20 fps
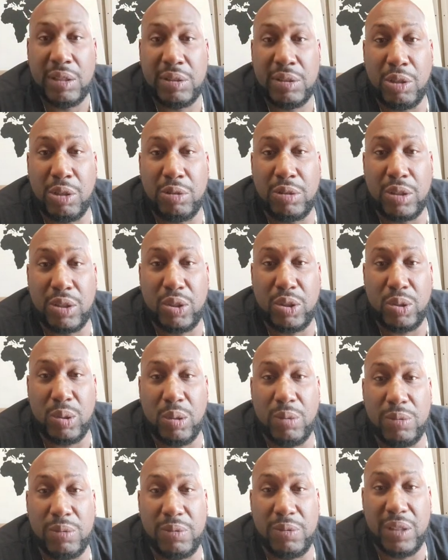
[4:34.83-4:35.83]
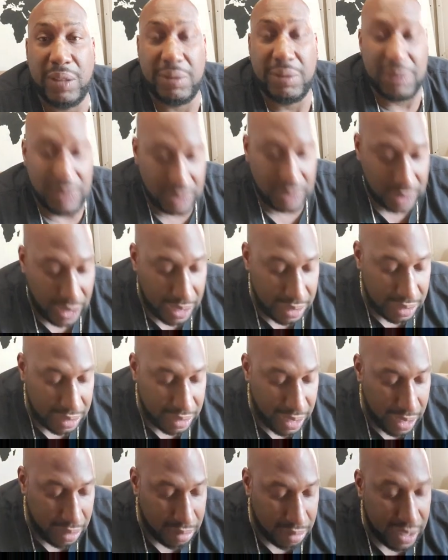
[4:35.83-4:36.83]
Deuce the Truth. You live in San
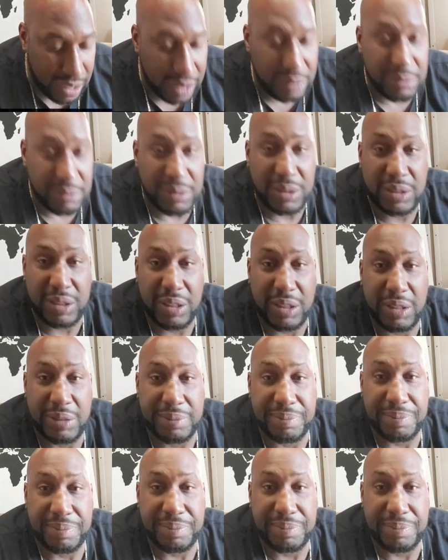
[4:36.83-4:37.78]
Diego. That's what's up.